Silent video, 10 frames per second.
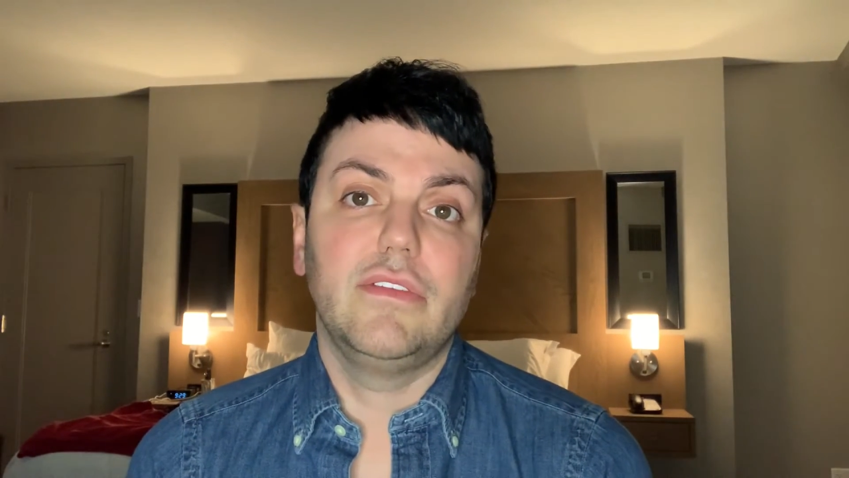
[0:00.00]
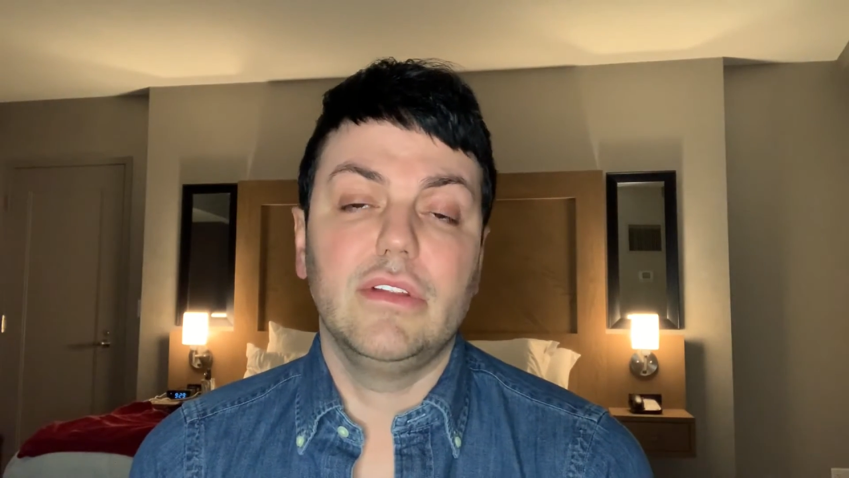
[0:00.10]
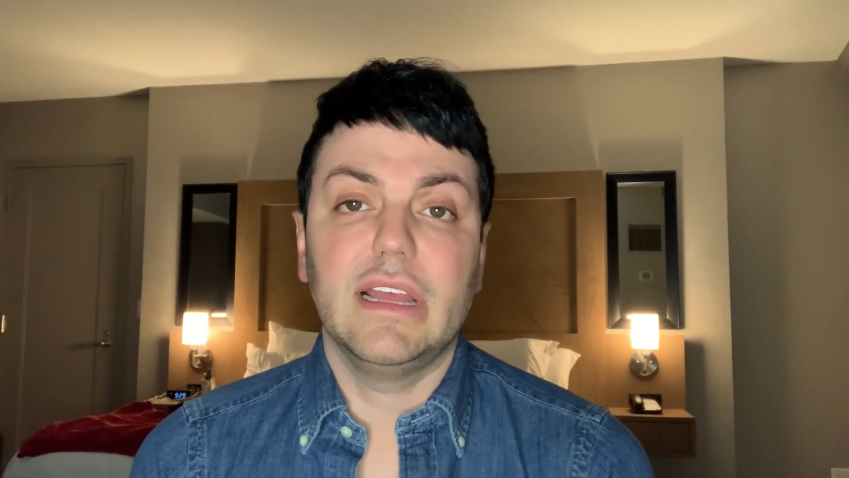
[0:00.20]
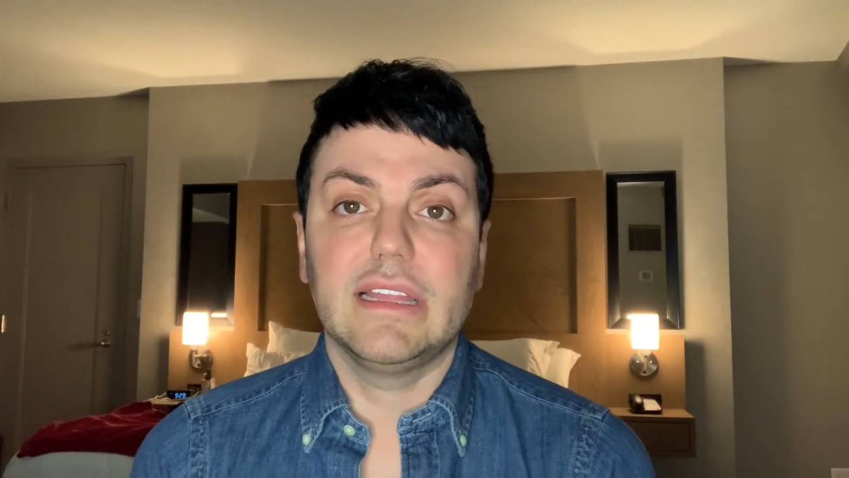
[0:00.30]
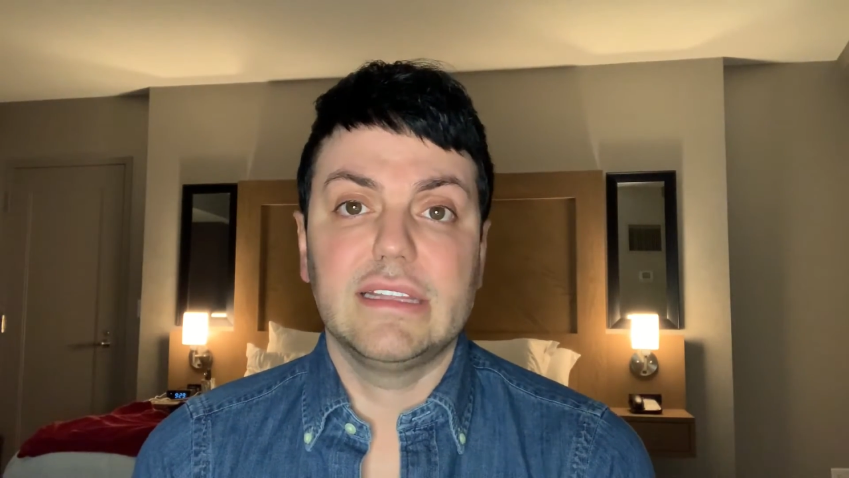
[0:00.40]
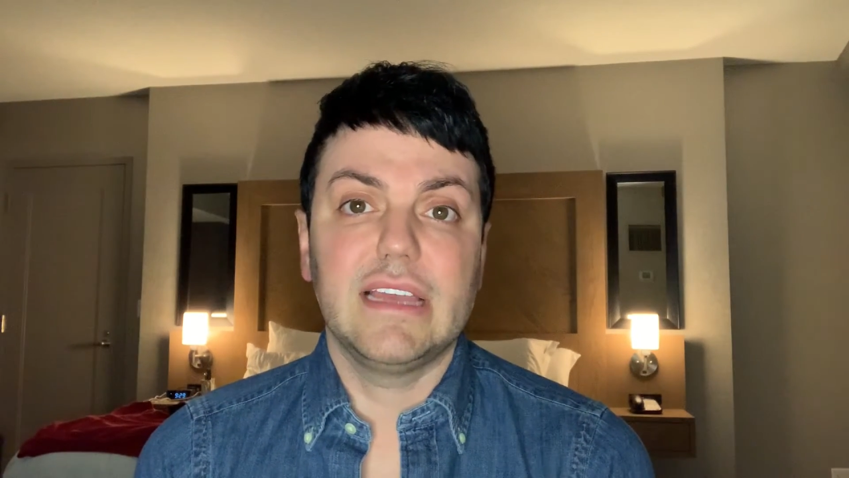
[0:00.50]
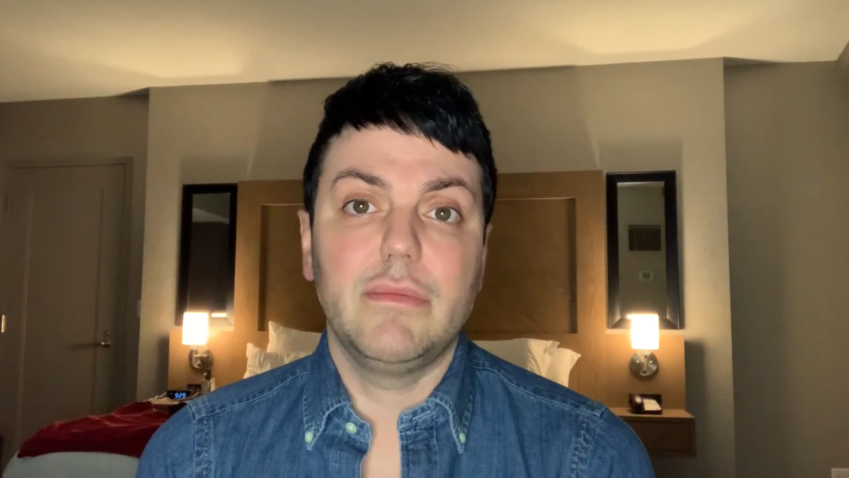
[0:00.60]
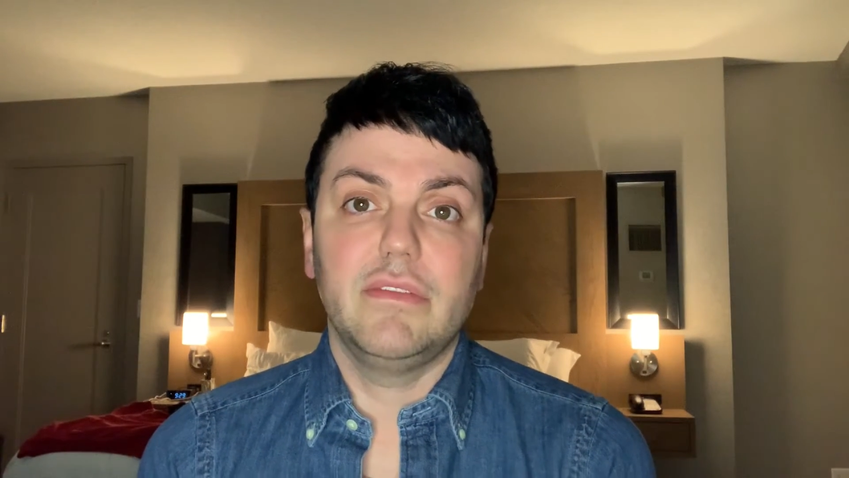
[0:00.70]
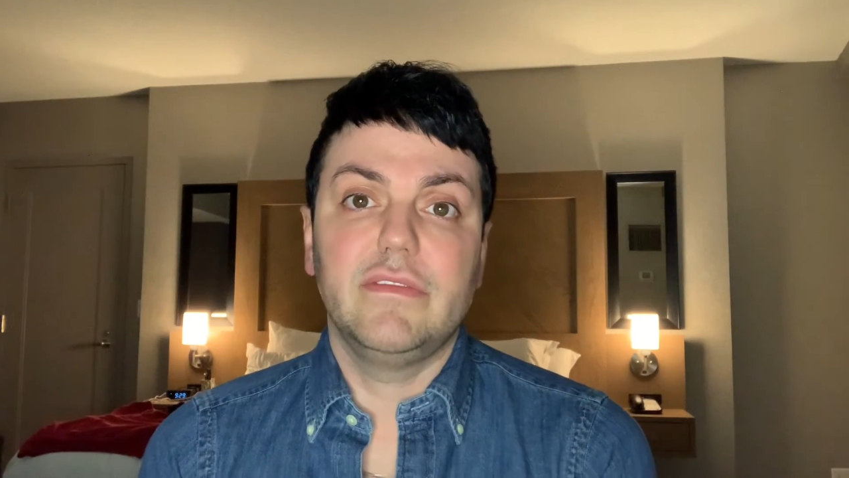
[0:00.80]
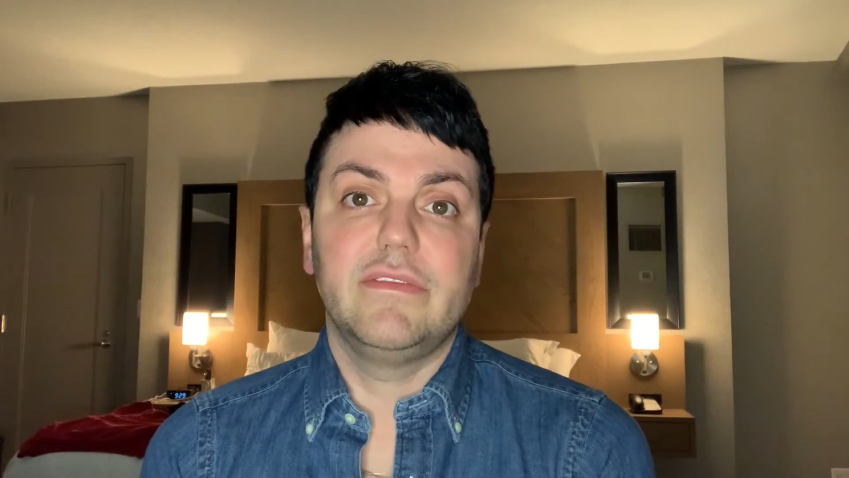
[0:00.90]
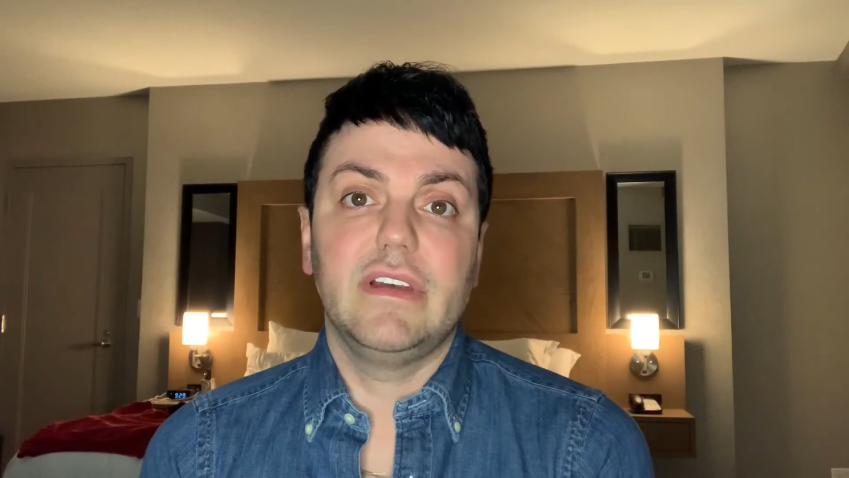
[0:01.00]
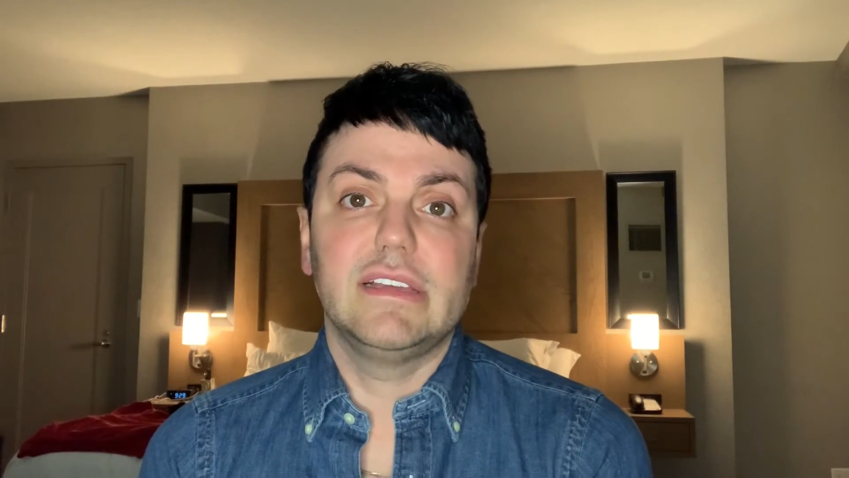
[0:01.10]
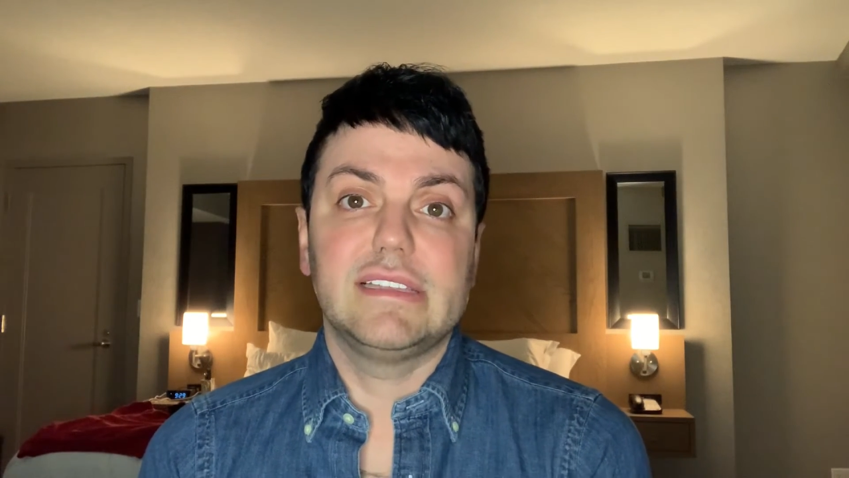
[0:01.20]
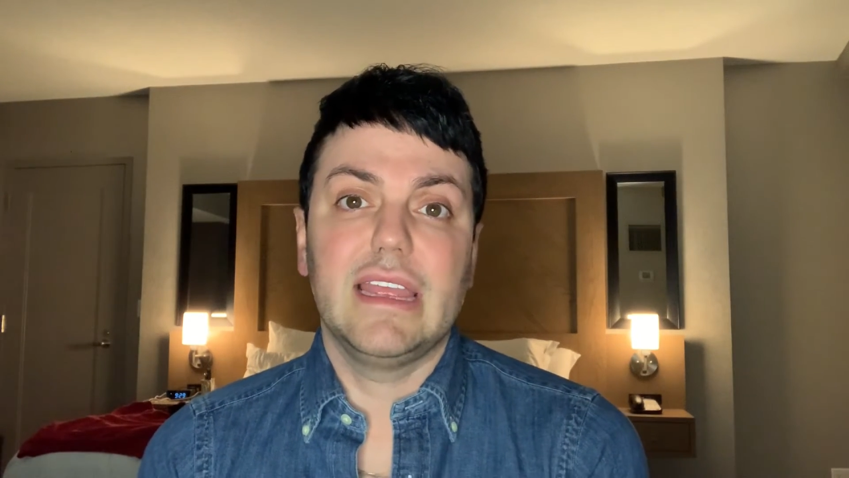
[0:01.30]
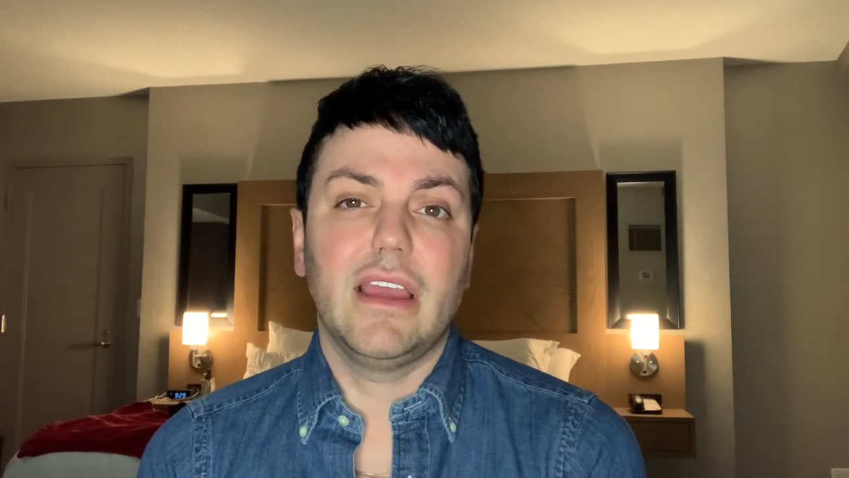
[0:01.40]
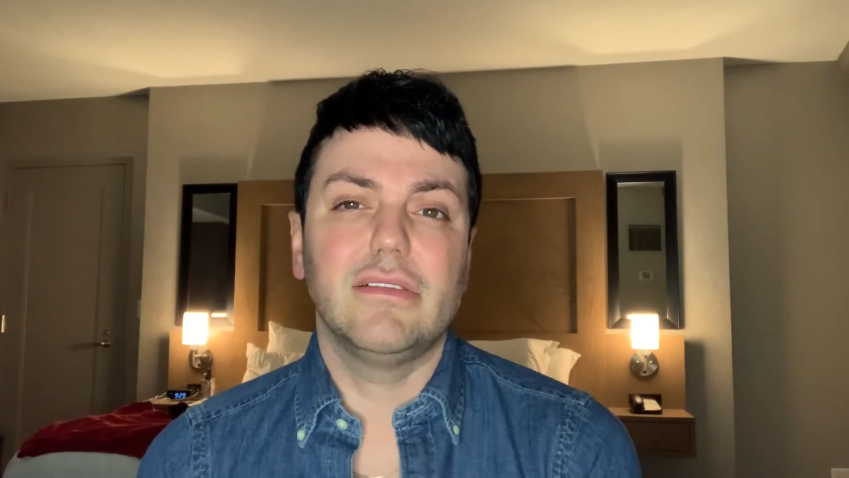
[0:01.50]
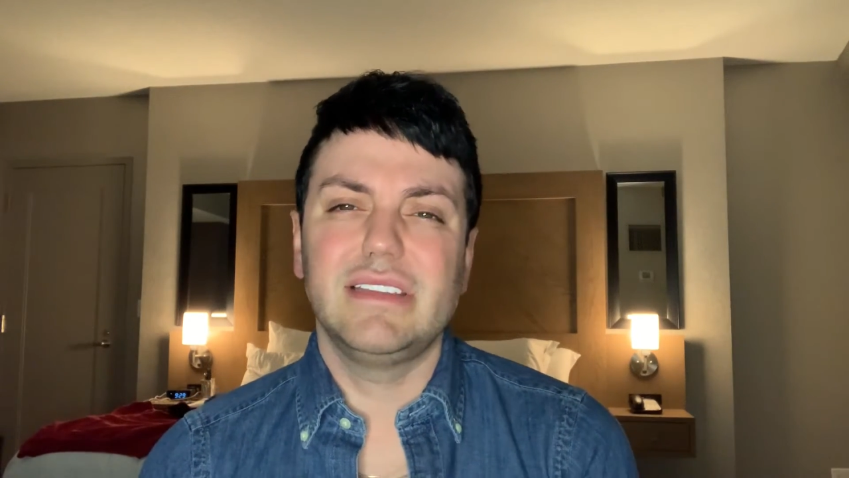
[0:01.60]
like that type of steakhouse.